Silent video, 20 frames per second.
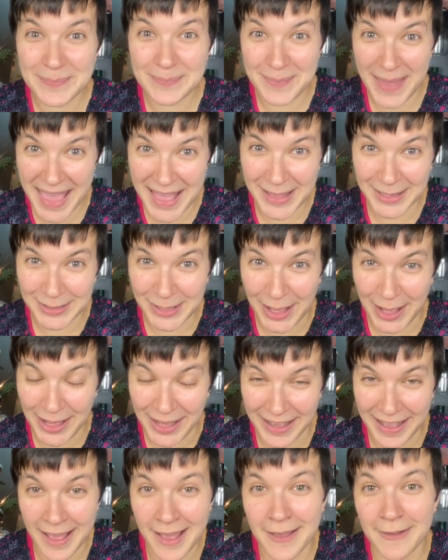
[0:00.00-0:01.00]
make
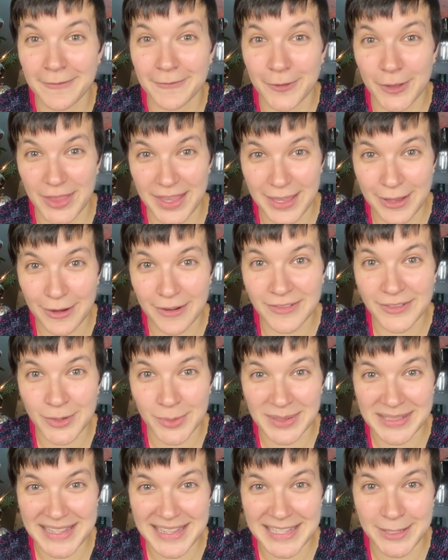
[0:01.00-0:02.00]
along for the year of
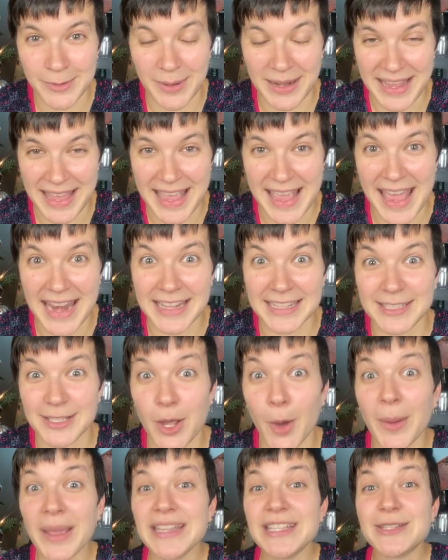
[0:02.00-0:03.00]
2020, and it's
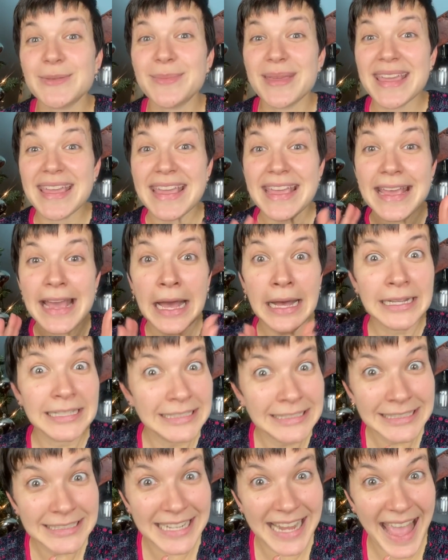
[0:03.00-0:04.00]
going to be
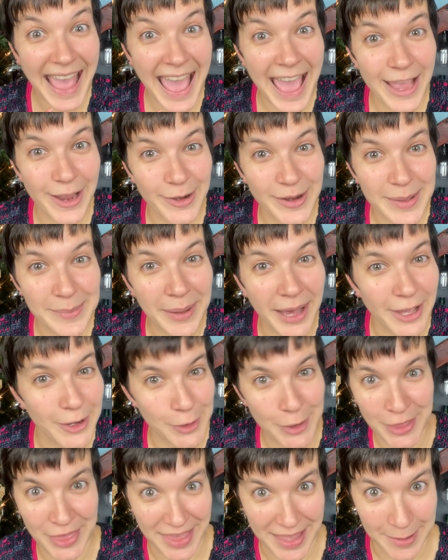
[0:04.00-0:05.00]
Harry
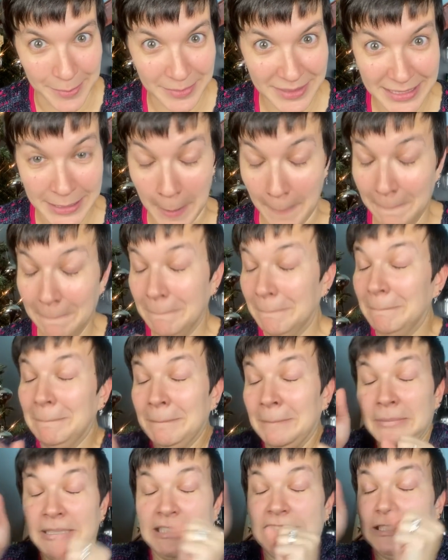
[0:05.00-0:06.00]
Potter themed.
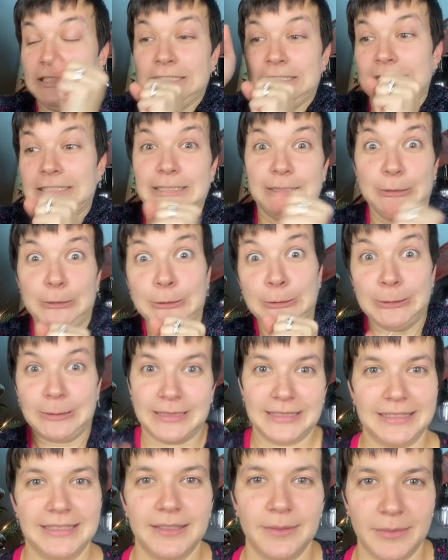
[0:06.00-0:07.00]

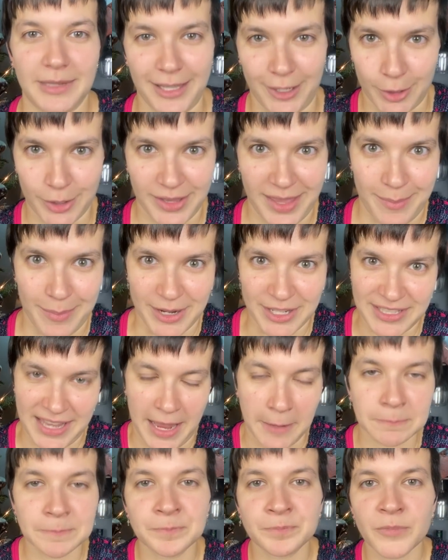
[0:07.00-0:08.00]
Ooh, I'm literally
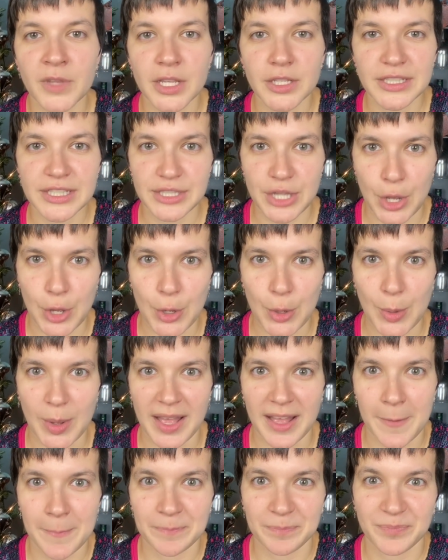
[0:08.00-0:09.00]
bursting.
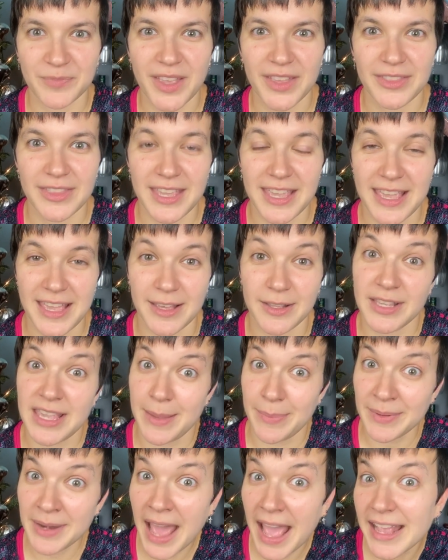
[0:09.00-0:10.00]
So, be
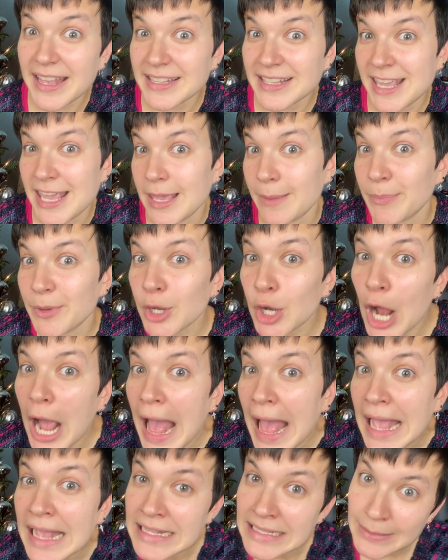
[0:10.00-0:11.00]
keep an eye, keep your
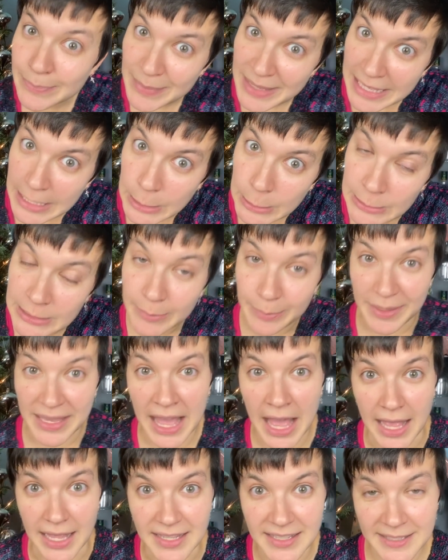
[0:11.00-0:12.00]
eyes peeled
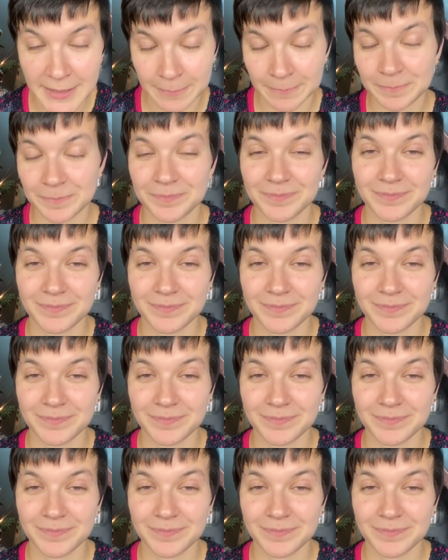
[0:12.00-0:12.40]
because